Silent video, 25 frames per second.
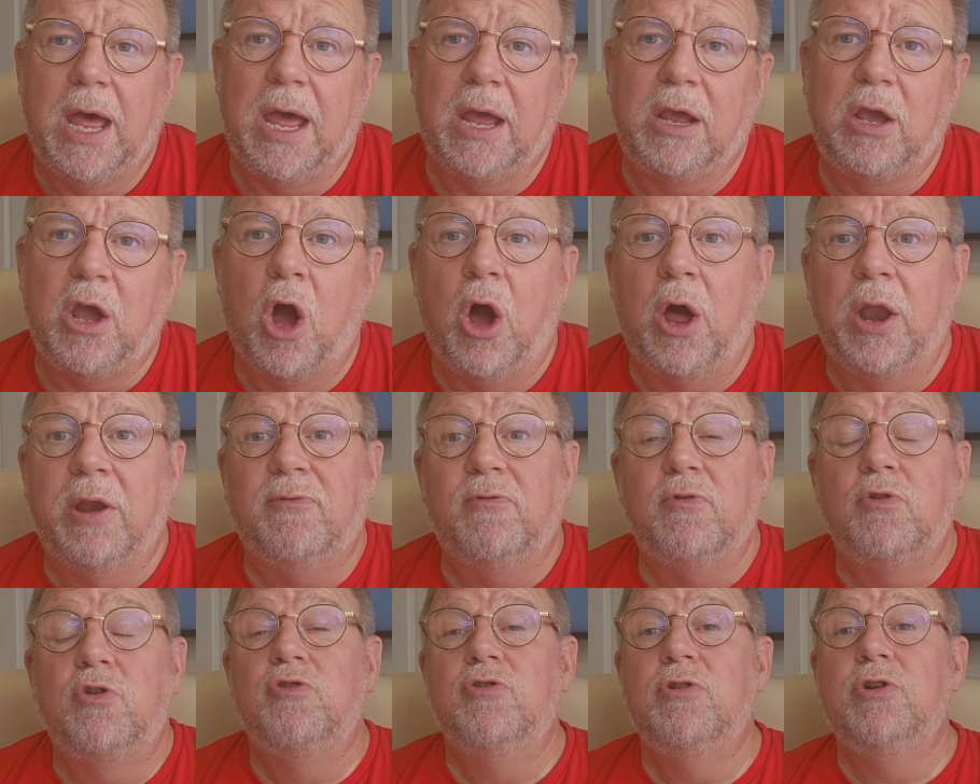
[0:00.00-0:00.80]

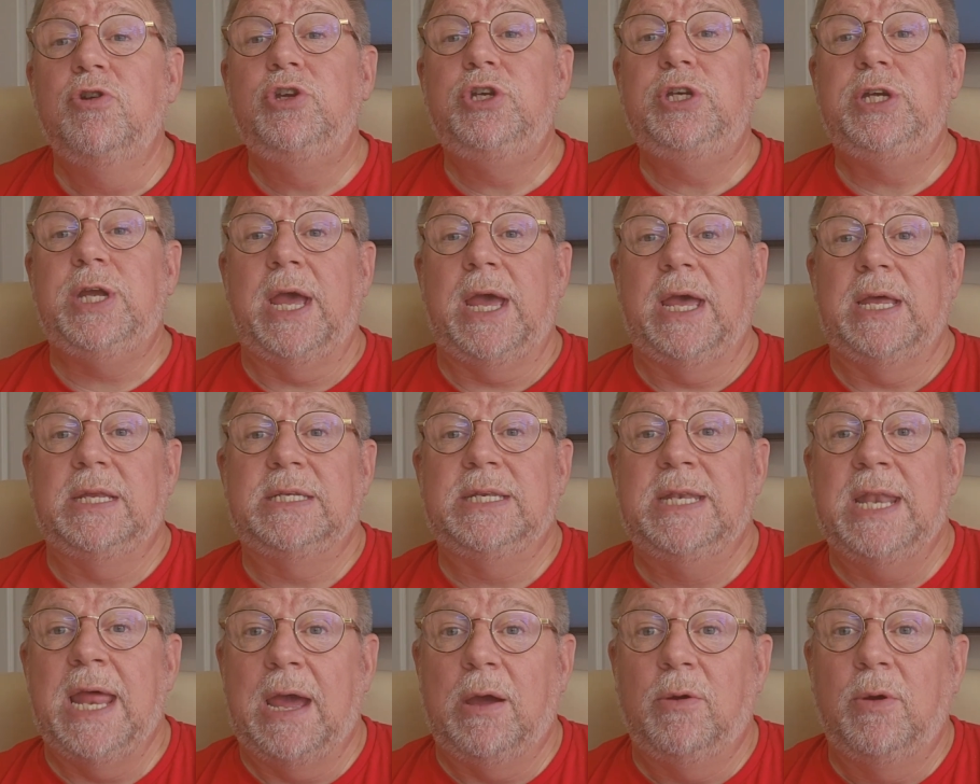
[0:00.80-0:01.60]
Carnival cruise
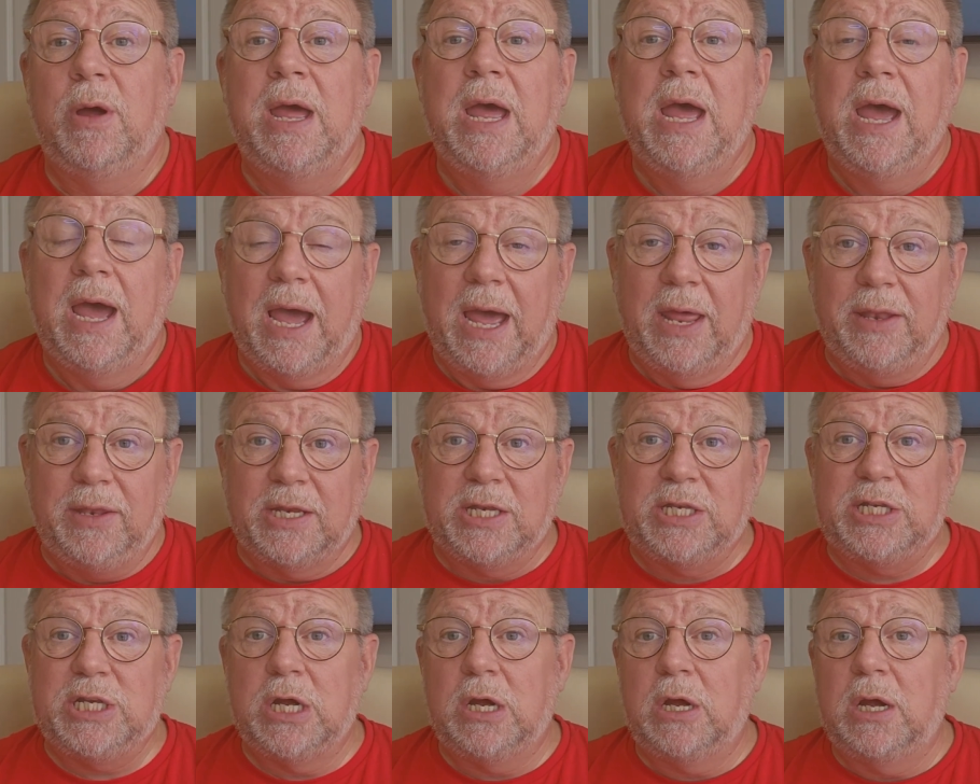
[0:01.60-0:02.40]
shares. Now, at the
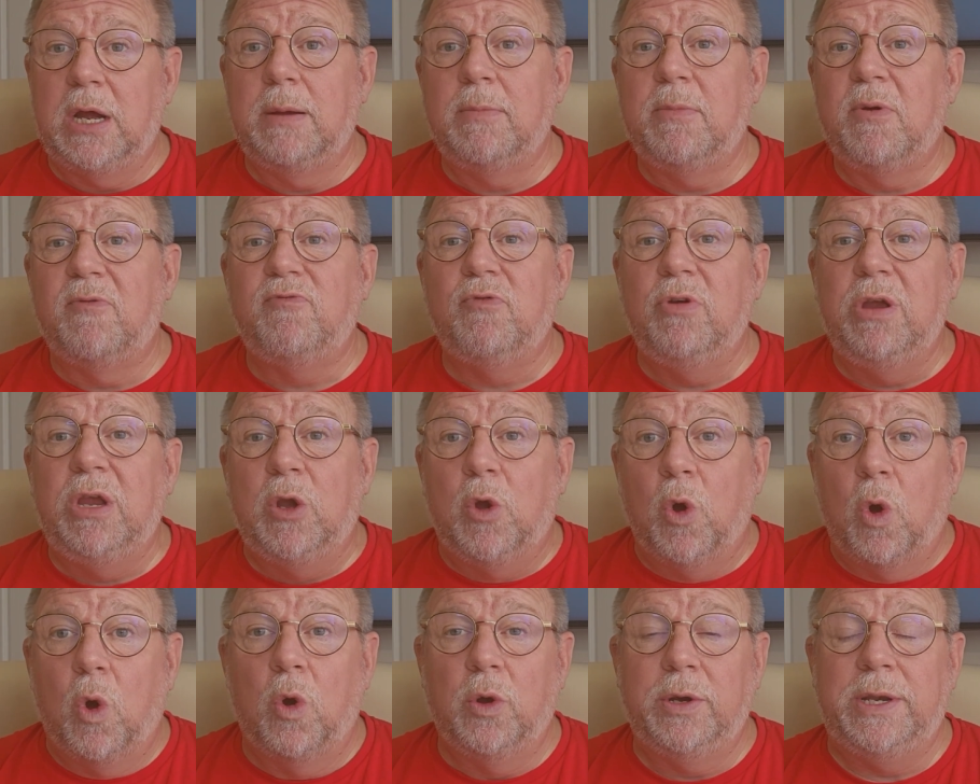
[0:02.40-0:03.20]
time of
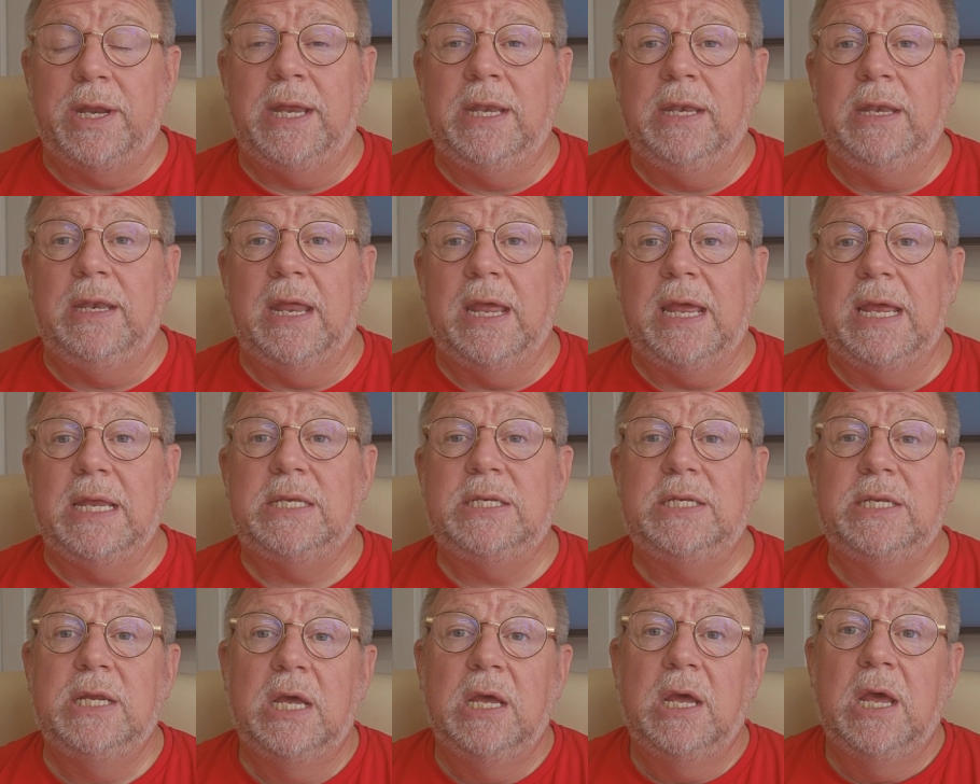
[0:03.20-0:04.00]
recording
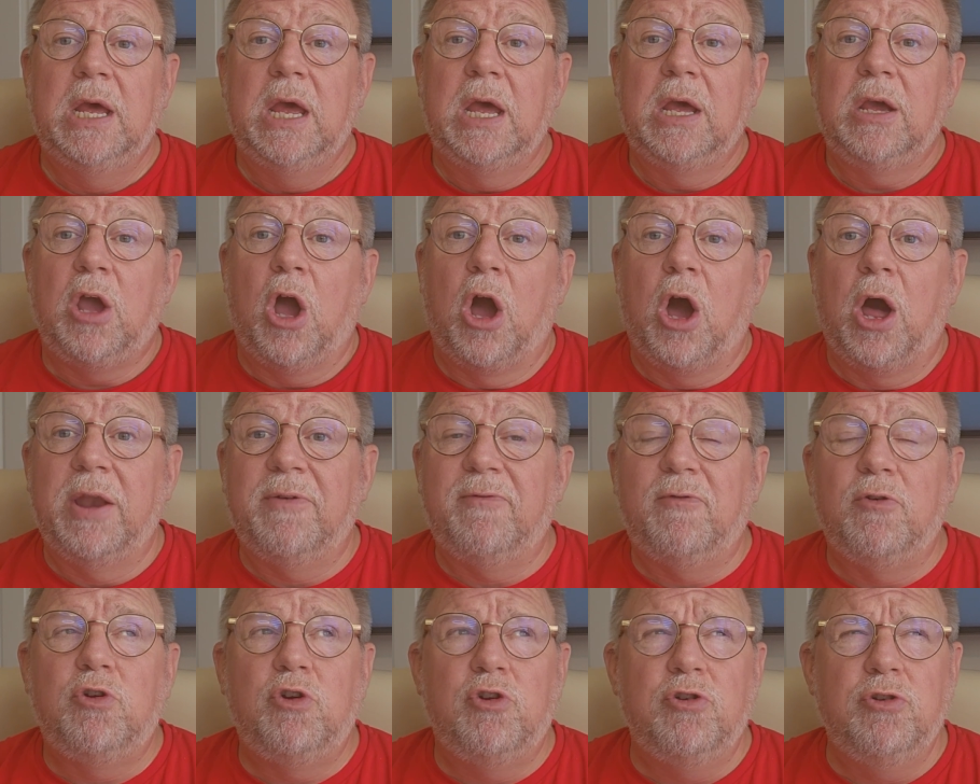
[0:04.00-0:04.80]
this,
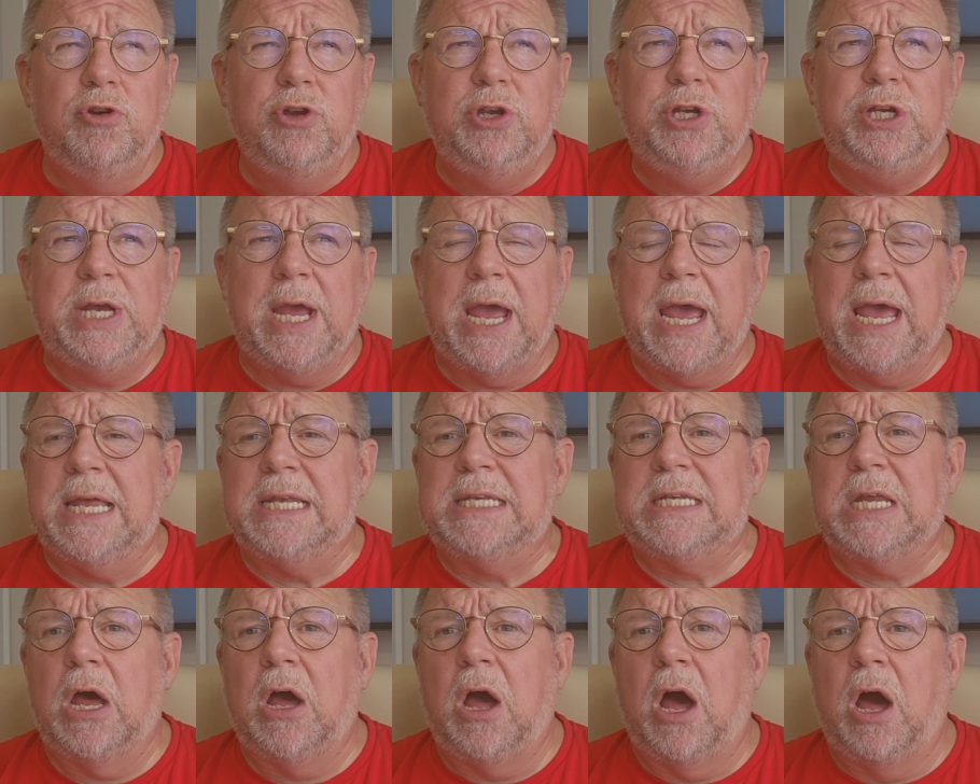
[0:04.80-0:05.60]
Carnival cruise
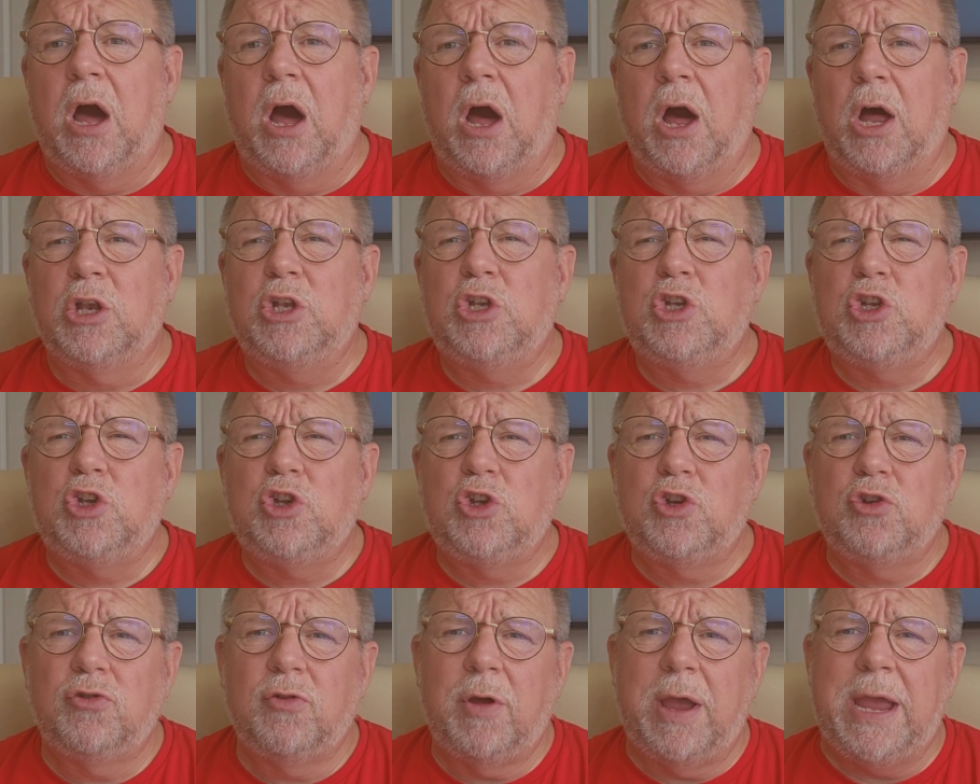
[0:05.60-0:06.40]
shares are
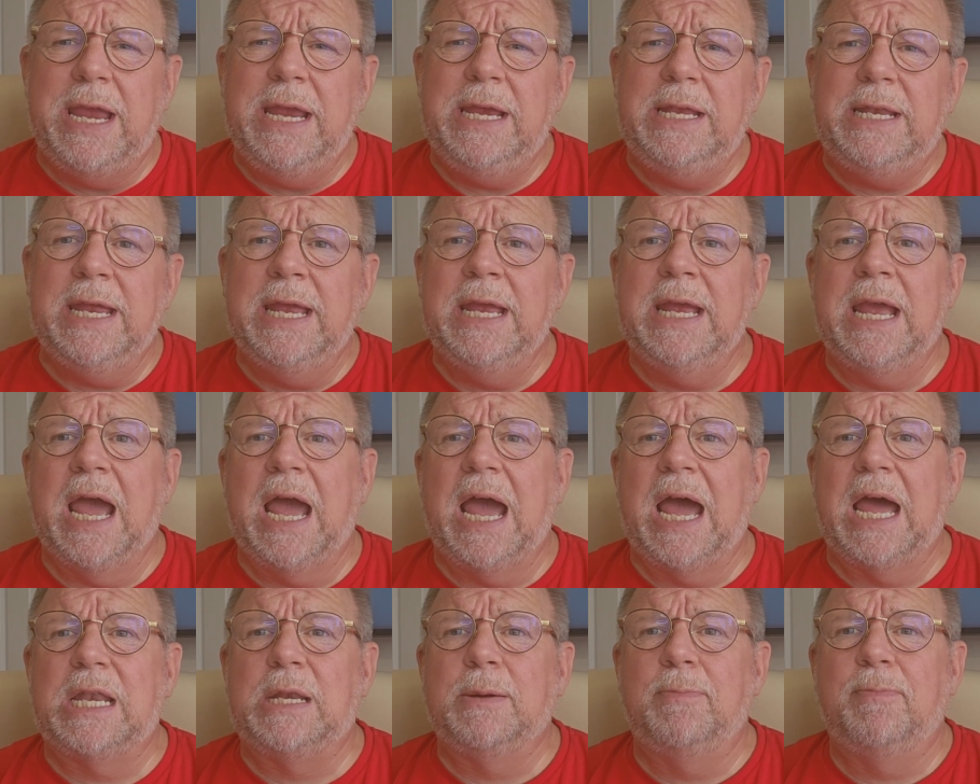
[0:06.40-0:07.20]
trading
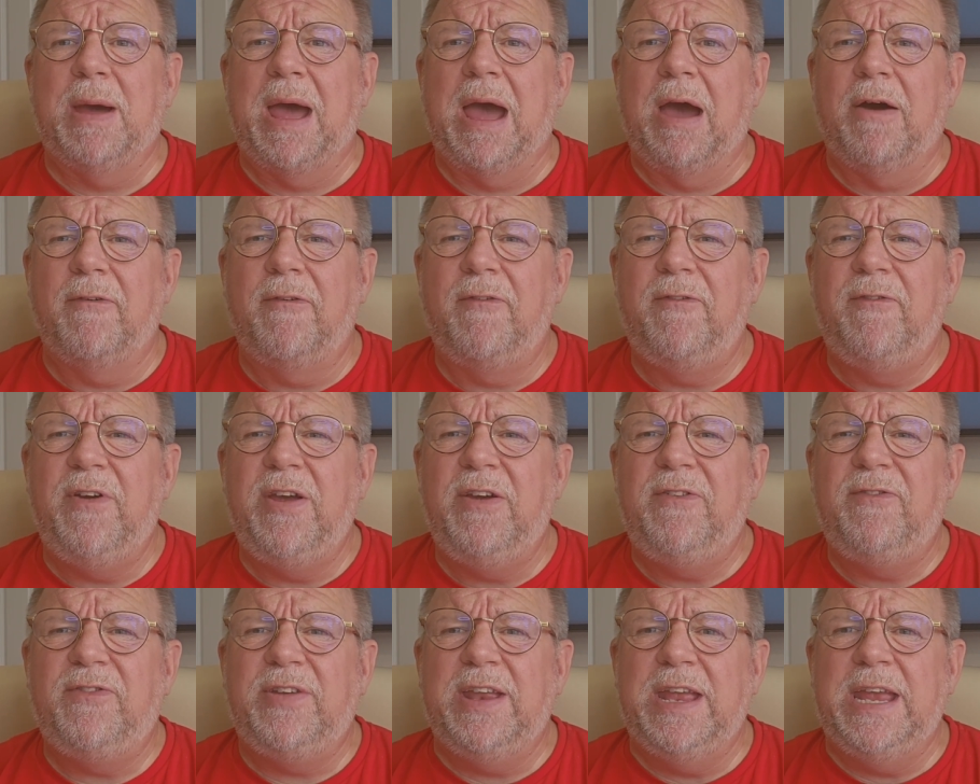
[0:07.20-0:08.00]
at about
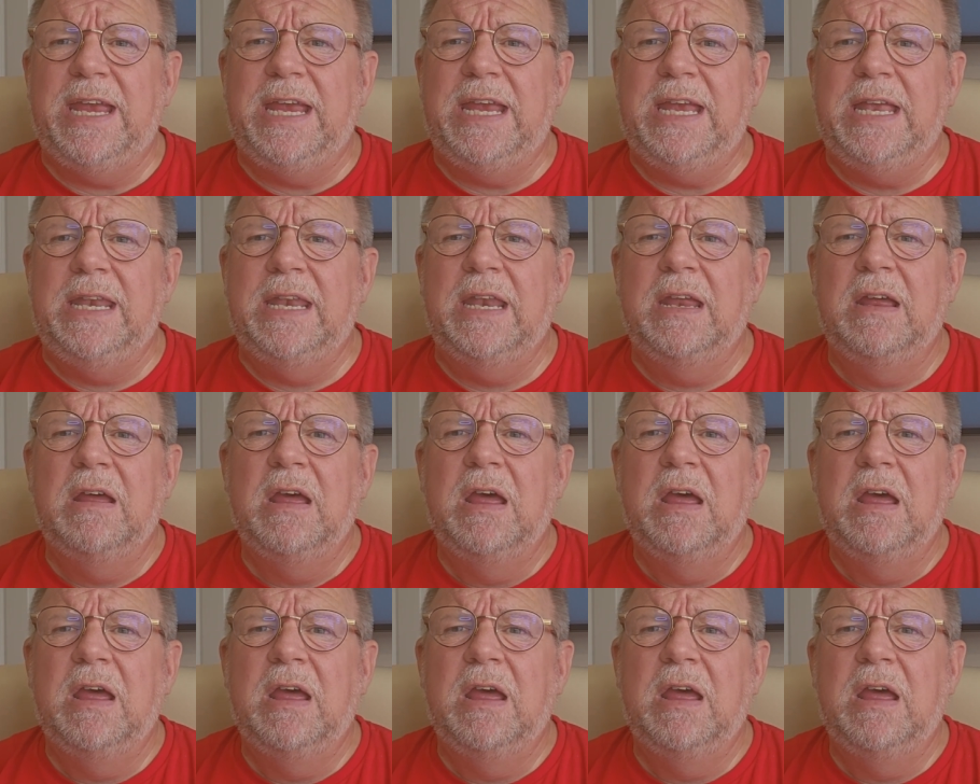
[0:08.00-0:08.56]
$15